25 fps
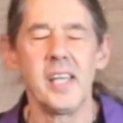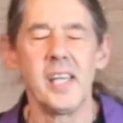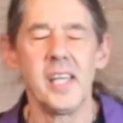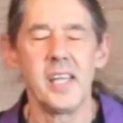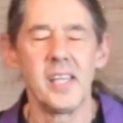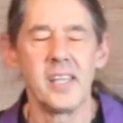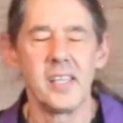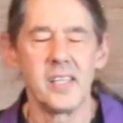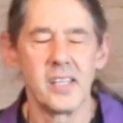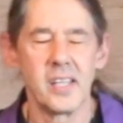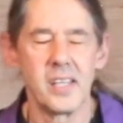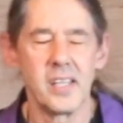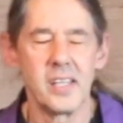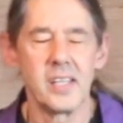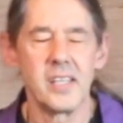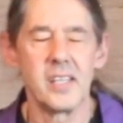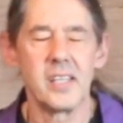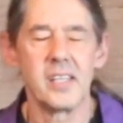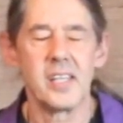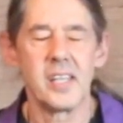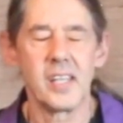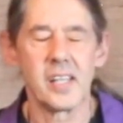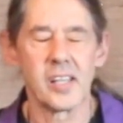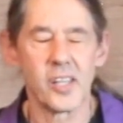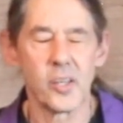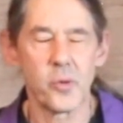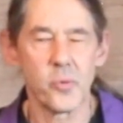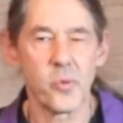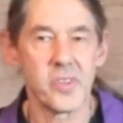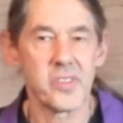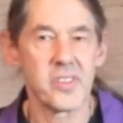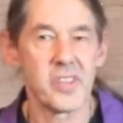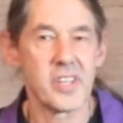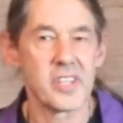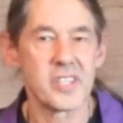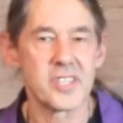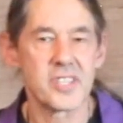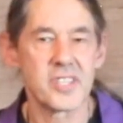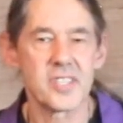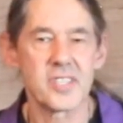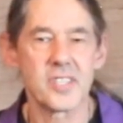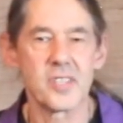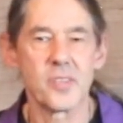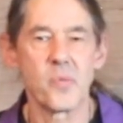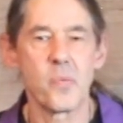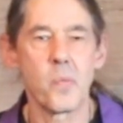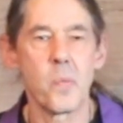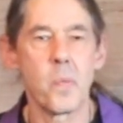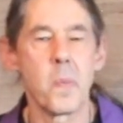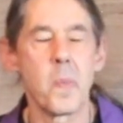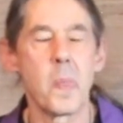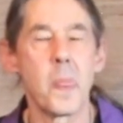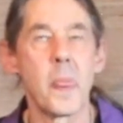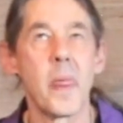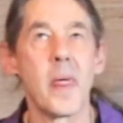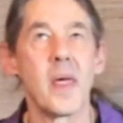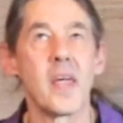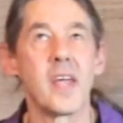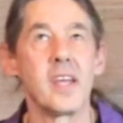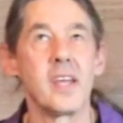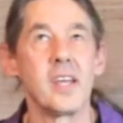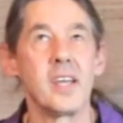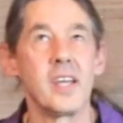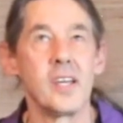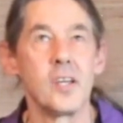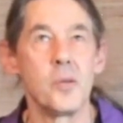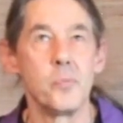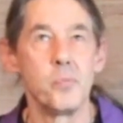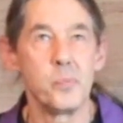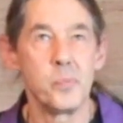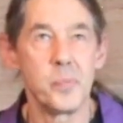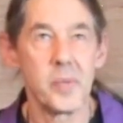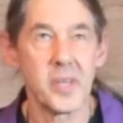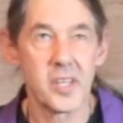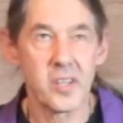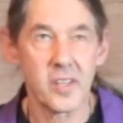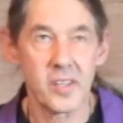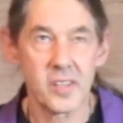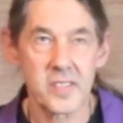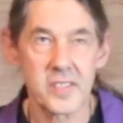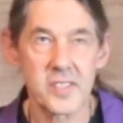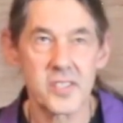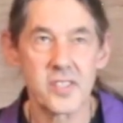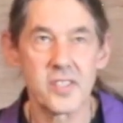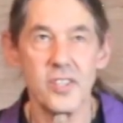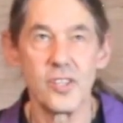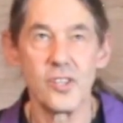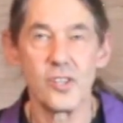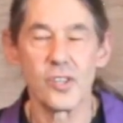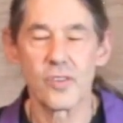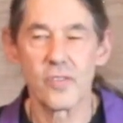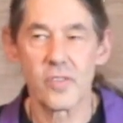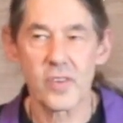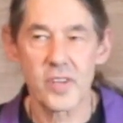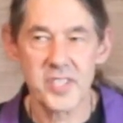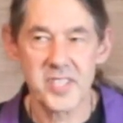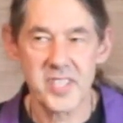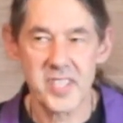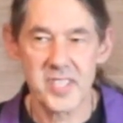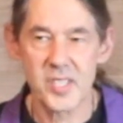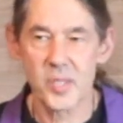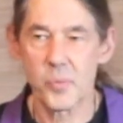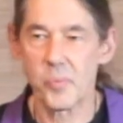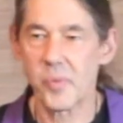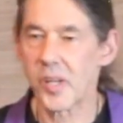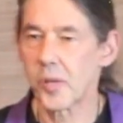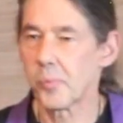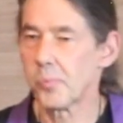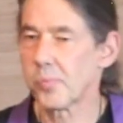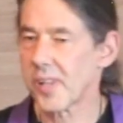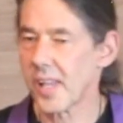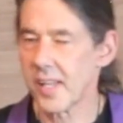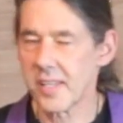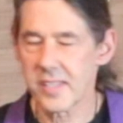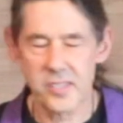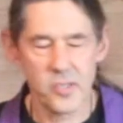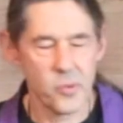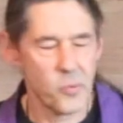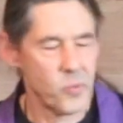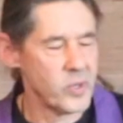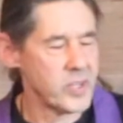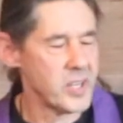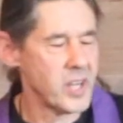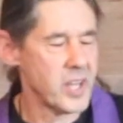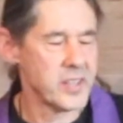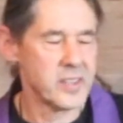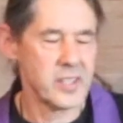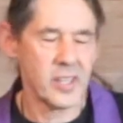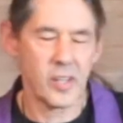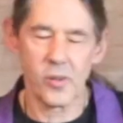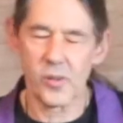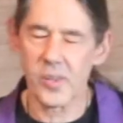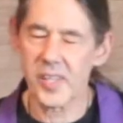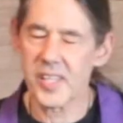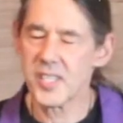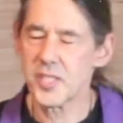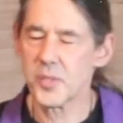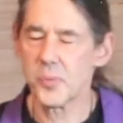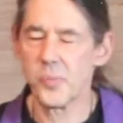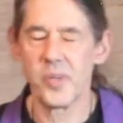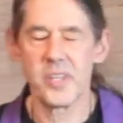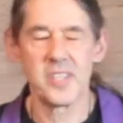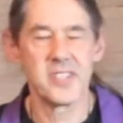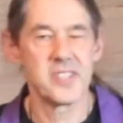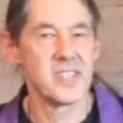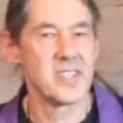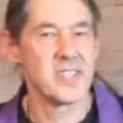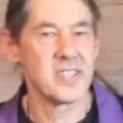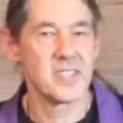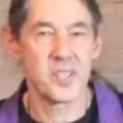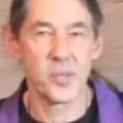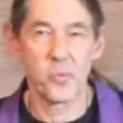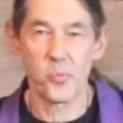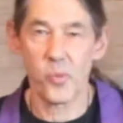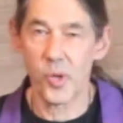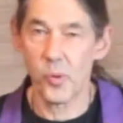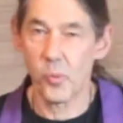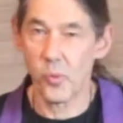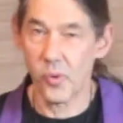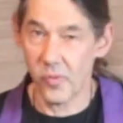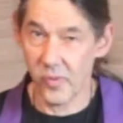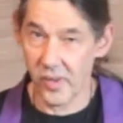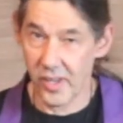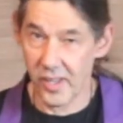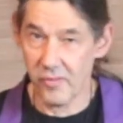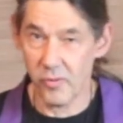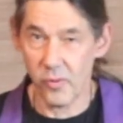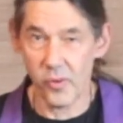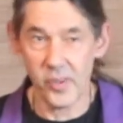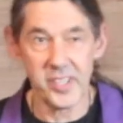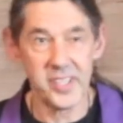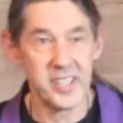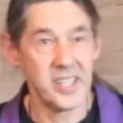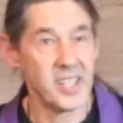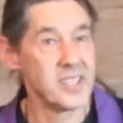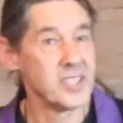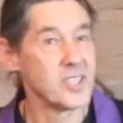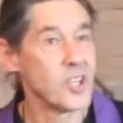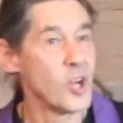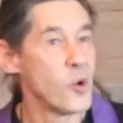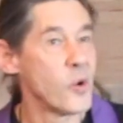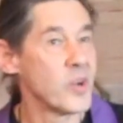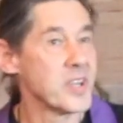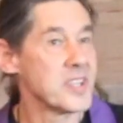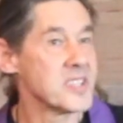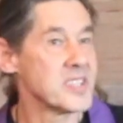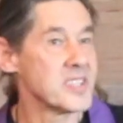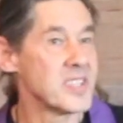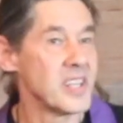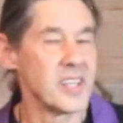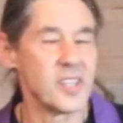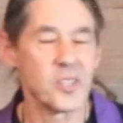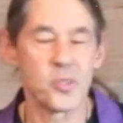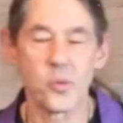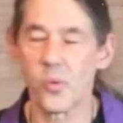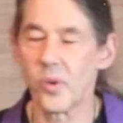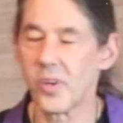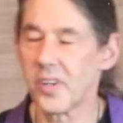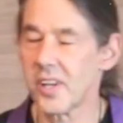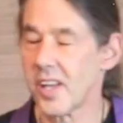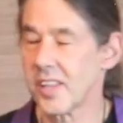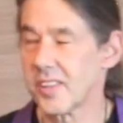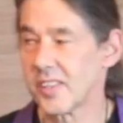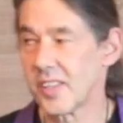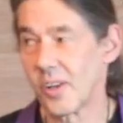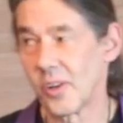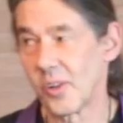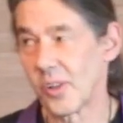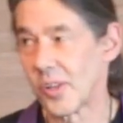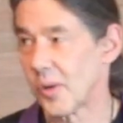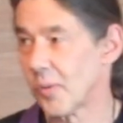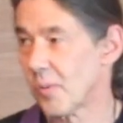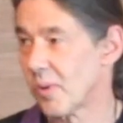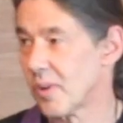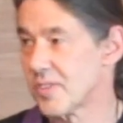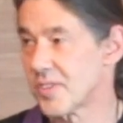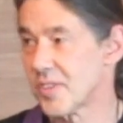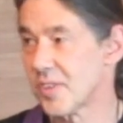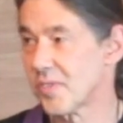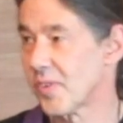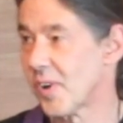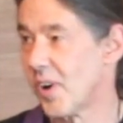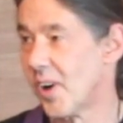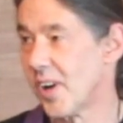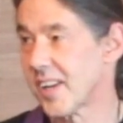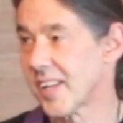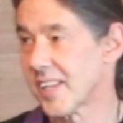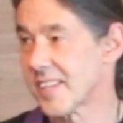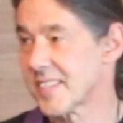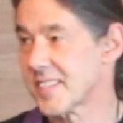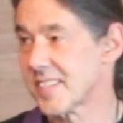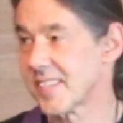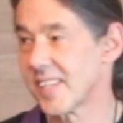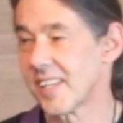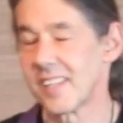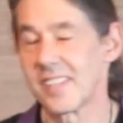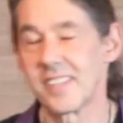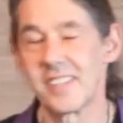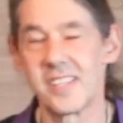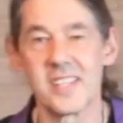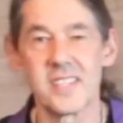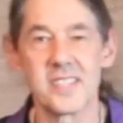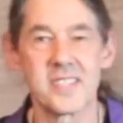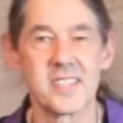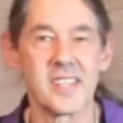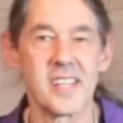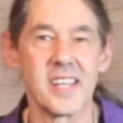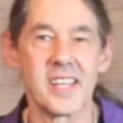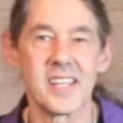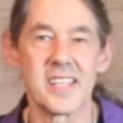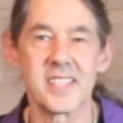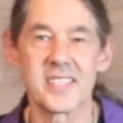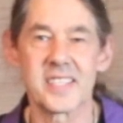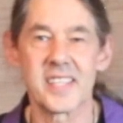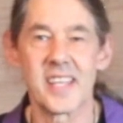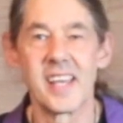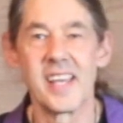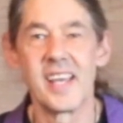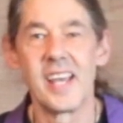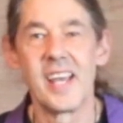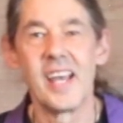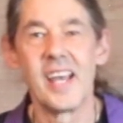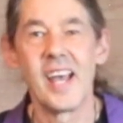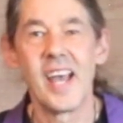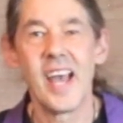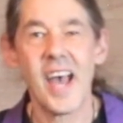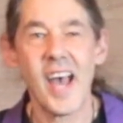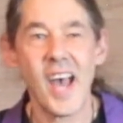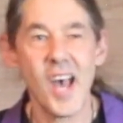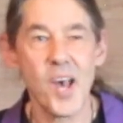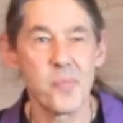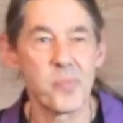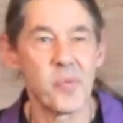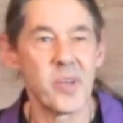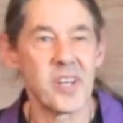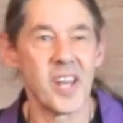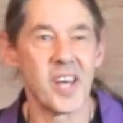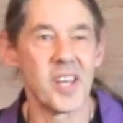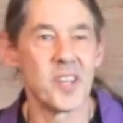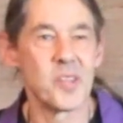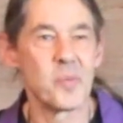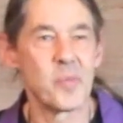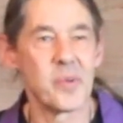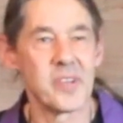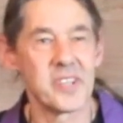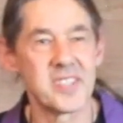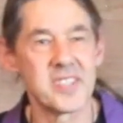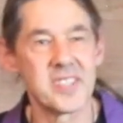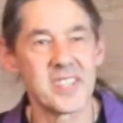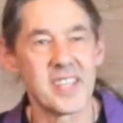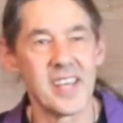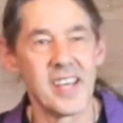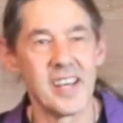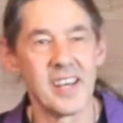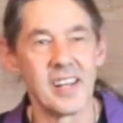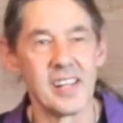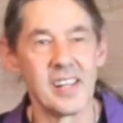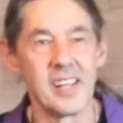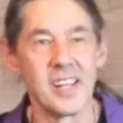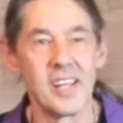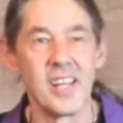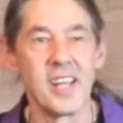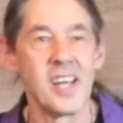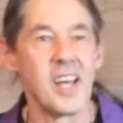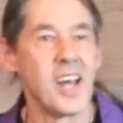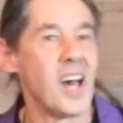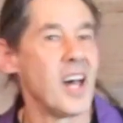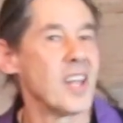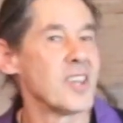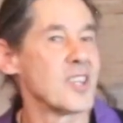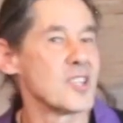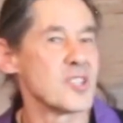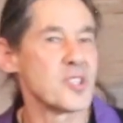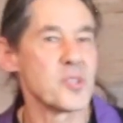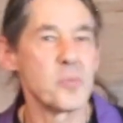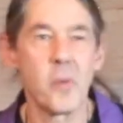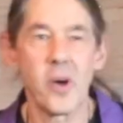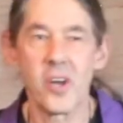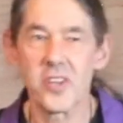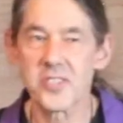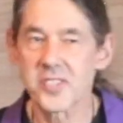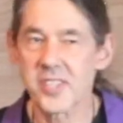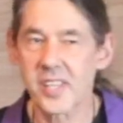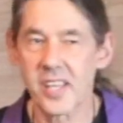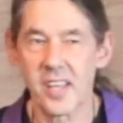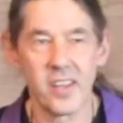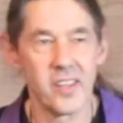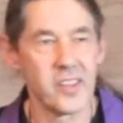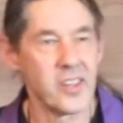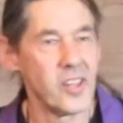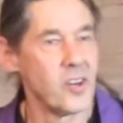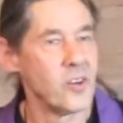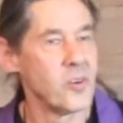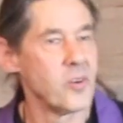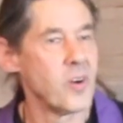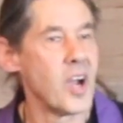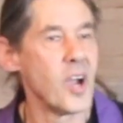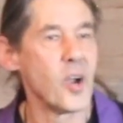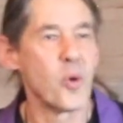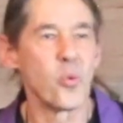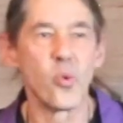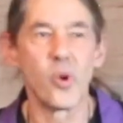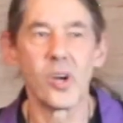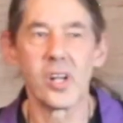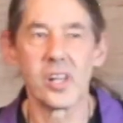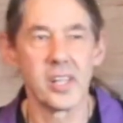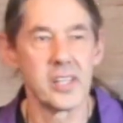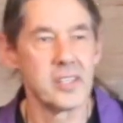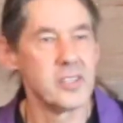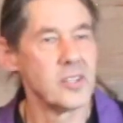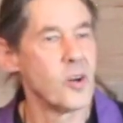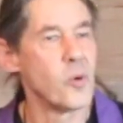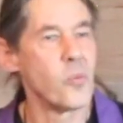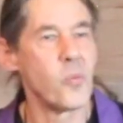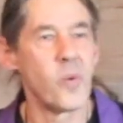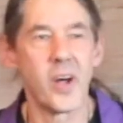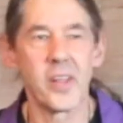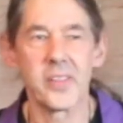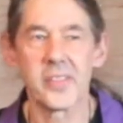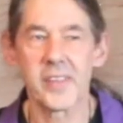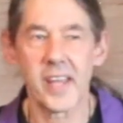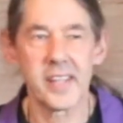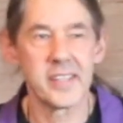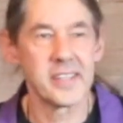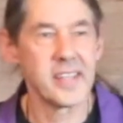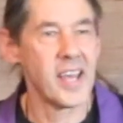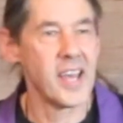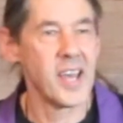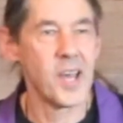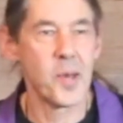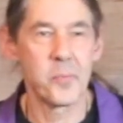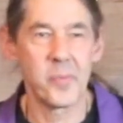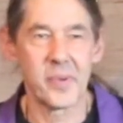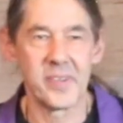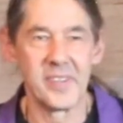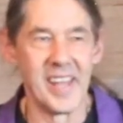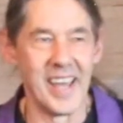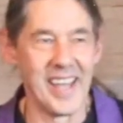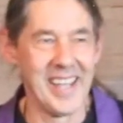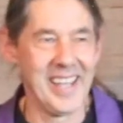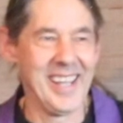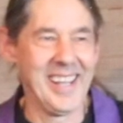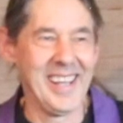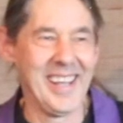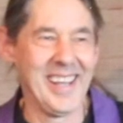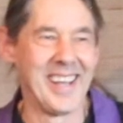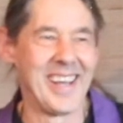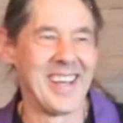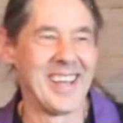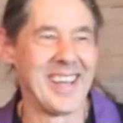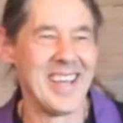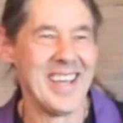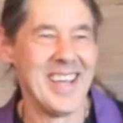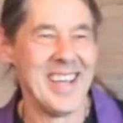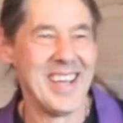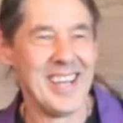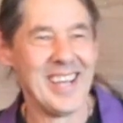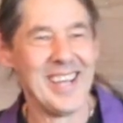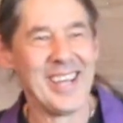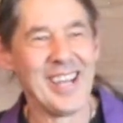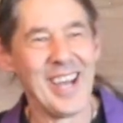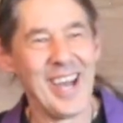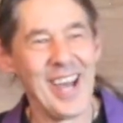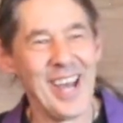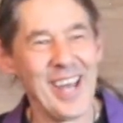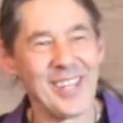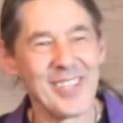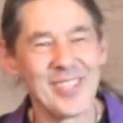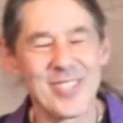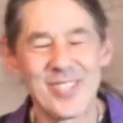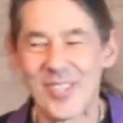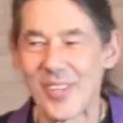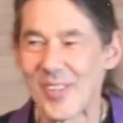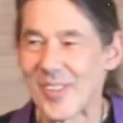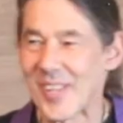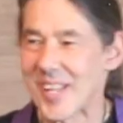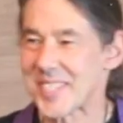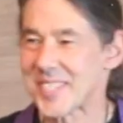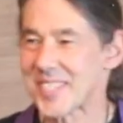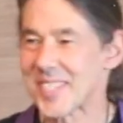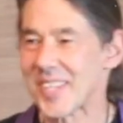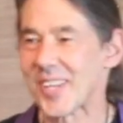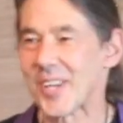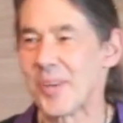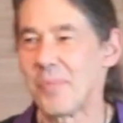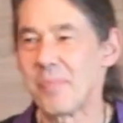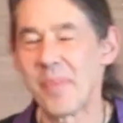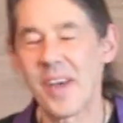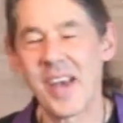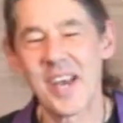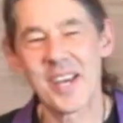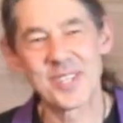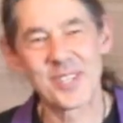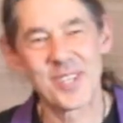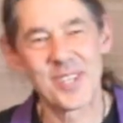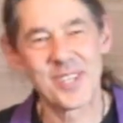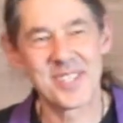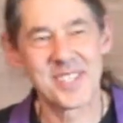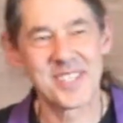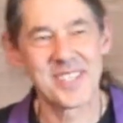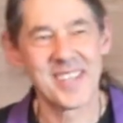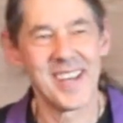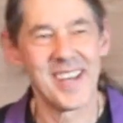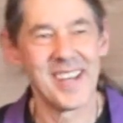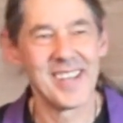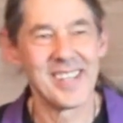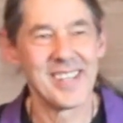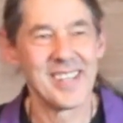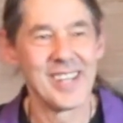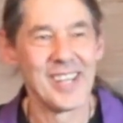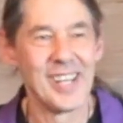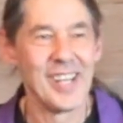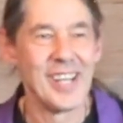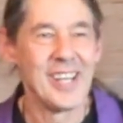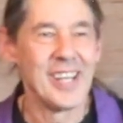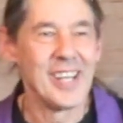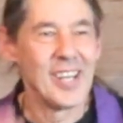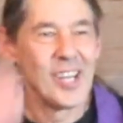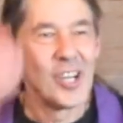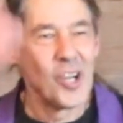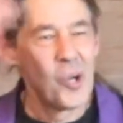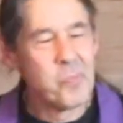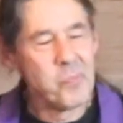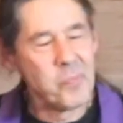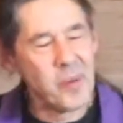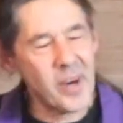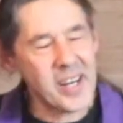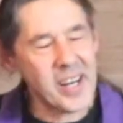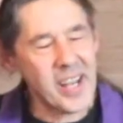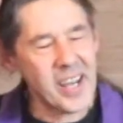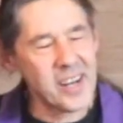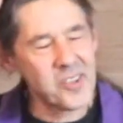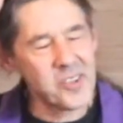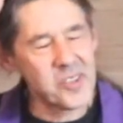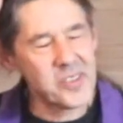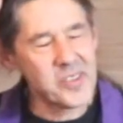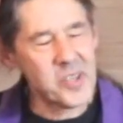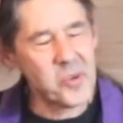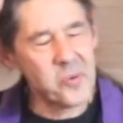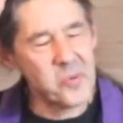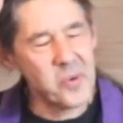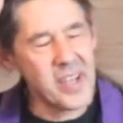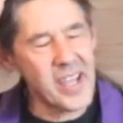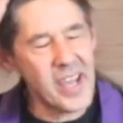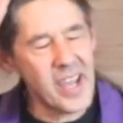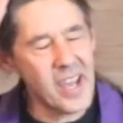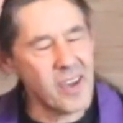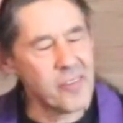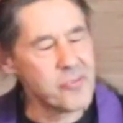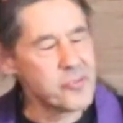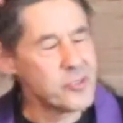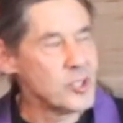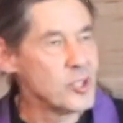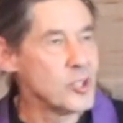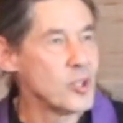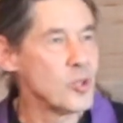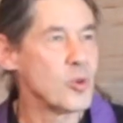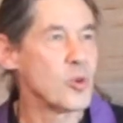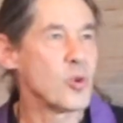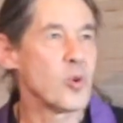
in dealing with this, because the universe is a big place and we're not the only species. And if we did go extinct, we're not the only ones who've gone extinct. These things happen on the big scale. On the small scale, though, I really don't want that to happen. And so that's the compassion side. But I don't think we have to